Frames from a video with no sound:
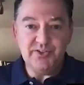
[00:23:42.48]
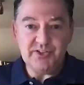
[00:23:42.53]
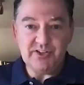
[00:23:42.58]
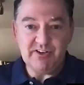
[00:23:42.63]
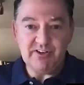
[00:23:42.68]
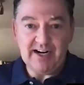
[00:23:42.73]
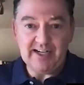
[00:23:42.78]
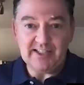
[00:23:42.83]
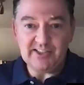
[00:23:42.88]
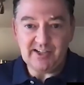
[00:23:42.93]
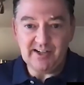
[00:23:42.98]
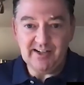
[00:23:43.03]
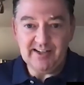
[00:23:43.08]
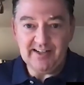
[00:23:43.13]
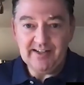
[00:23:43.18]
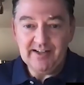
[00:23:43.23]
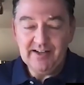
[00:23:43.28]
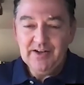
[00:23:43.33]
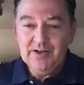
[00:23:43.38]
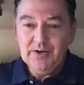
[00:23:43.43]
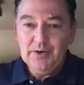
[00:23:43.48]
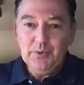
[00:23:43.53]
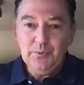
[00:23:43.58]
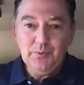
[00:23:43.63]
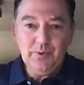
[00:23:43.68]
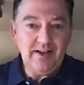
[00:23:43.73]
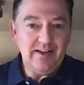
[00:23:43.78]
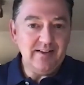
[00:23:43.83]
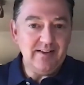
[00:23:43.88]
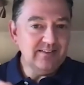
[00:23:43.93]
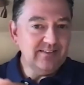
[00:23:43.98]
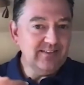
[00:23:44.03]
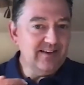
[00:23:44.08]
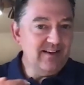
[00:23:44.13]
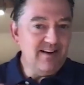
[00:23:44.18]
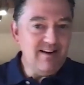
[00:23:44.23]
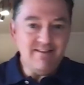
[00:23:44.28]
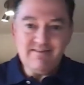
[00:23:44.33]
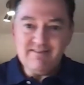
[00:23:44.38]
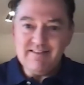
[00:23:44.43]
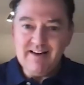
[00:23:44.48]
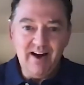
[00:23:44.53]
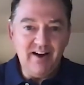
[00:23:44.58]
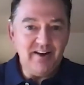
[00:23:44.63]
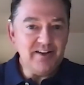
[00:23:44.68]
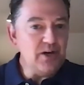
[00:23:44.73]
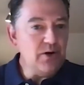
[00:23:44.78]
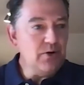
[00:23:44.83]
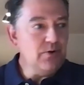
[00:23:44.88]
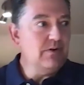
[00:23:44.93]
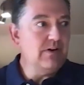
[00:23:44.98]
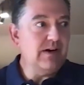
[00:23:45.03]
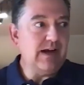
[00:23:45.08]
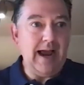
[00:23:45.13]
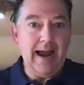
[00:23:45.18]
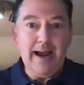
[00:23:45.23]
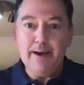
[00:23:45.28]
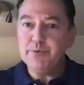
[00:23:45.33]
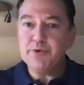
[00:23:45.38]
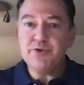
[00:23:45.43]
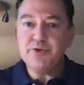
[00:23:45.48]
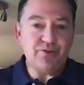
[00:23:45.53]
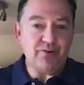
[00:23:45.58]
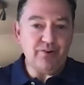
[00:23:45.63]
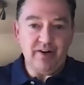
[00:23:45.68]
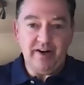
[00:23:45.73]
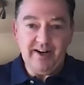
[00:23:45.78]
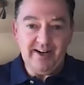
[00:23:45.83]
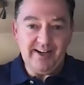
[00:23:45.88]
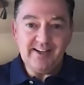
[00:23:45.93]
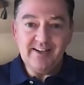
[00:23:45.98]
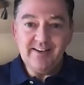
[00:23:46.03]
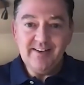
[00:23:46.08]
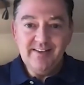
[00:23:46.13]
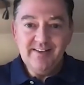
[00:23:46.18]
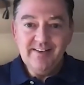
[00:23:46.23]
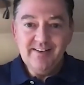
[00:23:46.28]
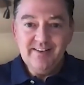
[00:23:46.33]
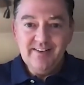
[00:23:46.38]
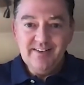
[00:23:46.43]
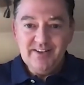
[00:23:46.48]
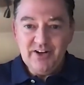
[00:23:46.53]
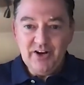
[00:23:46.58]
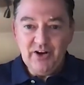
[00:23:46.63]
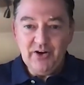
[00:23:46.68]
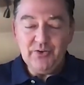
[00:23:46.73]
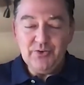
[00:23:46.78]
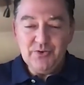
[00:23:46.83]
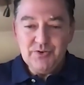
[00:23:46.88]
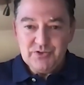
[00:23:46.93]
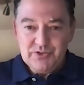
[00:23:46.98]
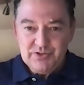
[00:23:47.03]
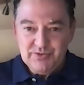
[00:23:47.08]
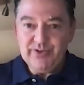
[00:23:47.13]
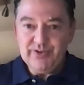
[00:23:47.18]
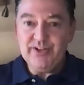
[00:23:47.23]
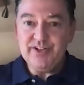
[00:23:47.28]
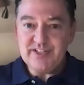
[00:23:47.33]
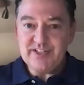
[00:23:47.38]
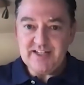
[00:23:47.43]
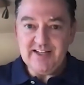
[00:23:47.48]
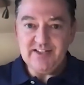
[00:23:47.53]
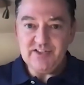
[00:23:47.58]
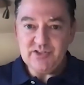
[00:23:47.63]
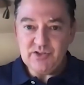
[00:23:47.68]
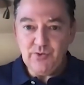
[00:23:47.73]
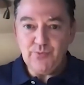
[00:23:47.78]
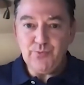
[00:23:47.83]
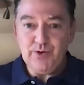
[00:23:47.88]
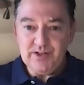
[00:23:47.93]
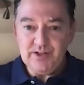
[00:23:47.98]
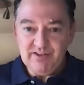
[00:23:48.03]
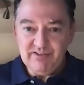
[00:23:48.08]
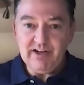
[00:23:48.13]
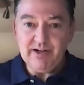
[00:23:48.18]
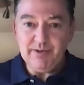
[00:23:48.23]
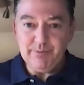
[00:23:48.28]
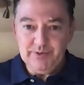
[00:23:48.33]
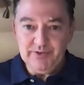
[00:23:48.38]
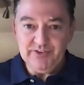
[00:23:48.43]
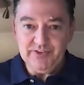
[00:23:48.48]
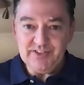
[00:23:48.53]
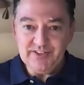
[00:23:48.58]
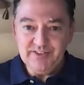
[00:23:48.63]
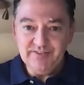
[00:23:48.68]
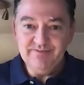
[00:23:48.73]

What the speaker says: are actually, well, are you capturing, diversity in software development?